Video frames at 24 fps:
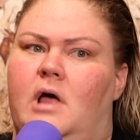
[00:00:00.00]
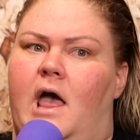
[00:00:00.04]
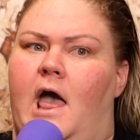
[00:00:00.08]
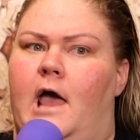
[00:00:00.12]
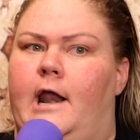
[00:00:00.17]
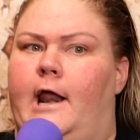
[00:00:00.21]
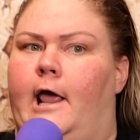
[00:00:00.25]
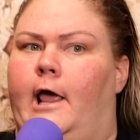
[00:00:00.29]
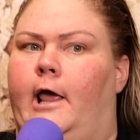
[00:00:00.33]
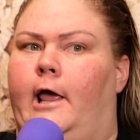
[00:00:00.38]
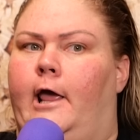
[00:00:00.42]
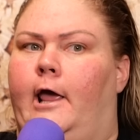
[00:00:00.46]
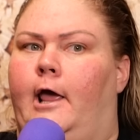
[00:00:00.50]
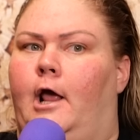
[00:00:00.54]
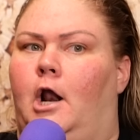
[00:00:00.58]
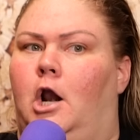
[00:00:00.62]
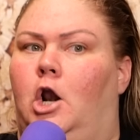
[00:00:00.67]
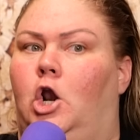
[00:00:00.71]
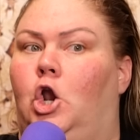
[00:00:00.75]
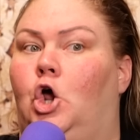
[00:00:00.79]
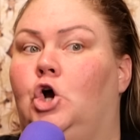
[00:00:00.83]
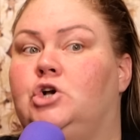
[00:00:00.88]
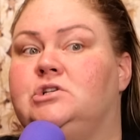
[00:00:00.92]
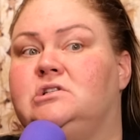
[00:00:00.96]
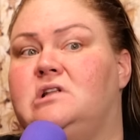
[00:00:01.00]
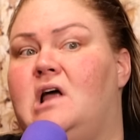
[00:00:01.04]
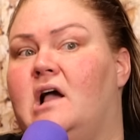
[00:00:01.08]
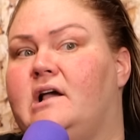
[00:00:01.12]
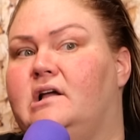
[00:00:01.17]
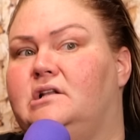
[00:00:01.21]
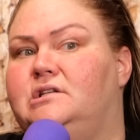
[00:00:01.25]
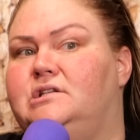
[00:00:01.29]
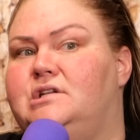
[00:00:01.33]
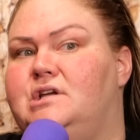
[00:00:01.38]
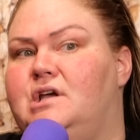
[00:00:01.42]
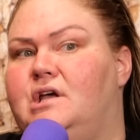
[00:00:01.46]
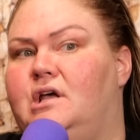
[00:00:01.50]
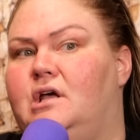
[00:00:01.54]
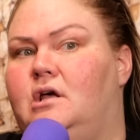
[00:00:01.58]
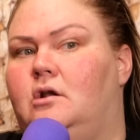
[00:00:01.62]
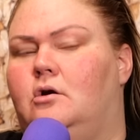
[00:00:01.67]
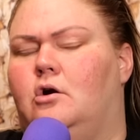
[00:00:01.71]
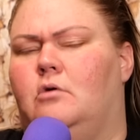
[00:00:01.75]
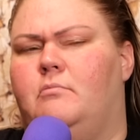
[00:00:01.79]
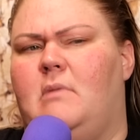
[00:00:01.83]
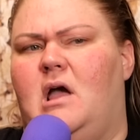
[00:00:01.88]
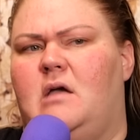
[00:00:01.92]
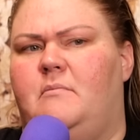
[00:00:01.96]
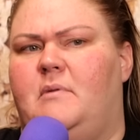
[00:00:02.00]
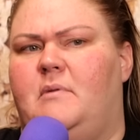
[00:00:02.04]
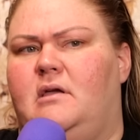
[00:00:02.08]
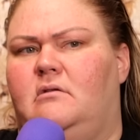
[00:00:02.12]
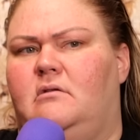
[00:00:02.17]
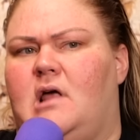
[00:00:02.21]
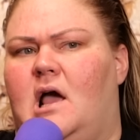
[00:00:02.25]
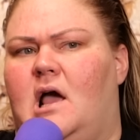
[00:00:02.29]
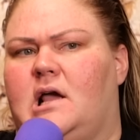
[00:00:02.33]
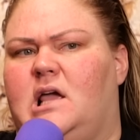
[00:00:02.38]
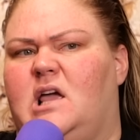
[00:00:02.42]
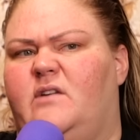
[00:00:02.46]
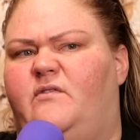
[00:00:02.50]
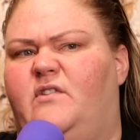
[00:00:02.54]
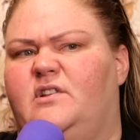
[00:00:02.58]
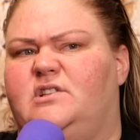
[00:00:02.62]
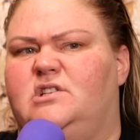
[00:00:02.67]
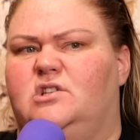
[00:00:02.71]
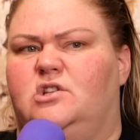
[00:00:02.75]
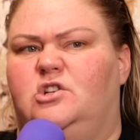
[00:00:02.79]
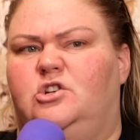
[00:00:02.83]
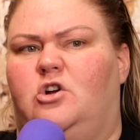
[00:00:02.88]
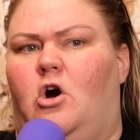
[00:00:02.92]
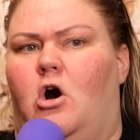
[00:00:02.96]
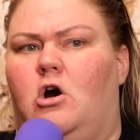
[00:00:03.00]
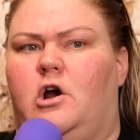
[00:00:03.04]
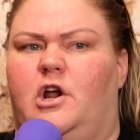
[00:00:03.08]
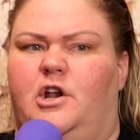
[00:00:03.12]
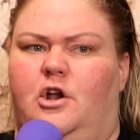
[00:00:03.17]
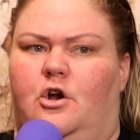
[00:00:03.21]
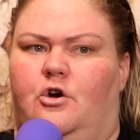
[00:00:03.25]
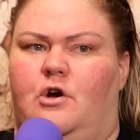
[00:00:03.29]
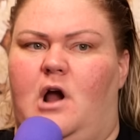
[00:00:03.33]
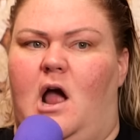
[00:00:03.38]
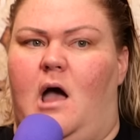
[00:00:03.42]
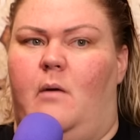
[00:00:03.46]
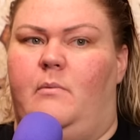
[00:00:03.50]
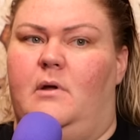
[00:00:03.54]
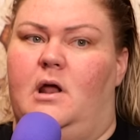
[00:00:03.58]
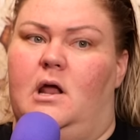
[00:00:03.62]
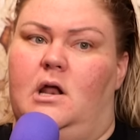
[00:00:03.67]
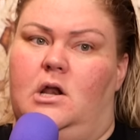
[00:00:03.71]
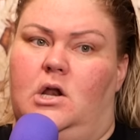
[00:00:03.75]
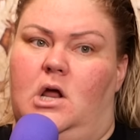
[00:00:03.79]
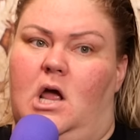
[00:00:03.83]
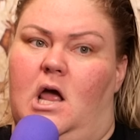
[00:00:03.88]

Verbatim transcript: and it looks like a tit, or maybe like if it's in the dark and you're grabbing it and,